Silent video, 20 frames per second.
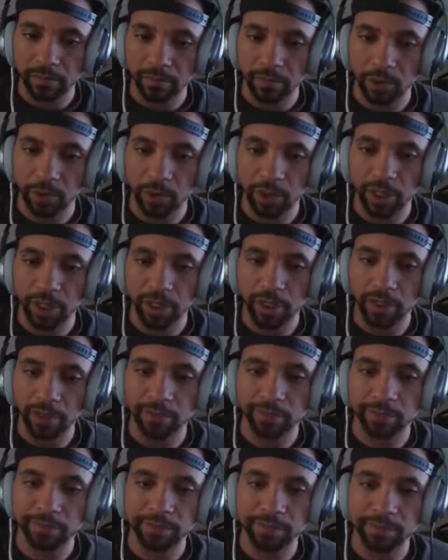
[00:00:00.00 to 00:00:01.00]
Yeah.
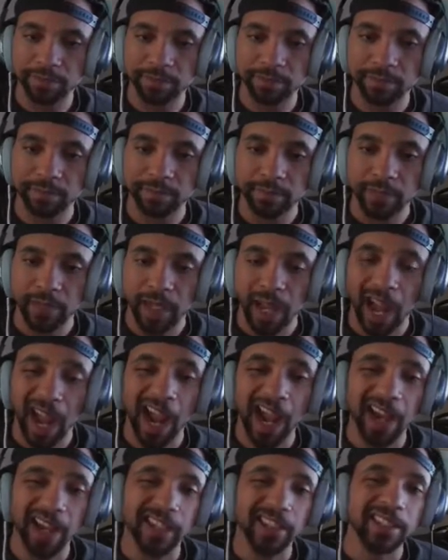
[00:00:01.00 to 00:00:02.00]

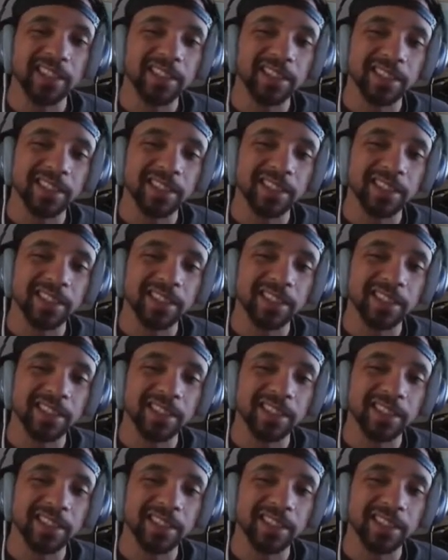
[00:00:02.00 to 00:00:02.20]
Hey,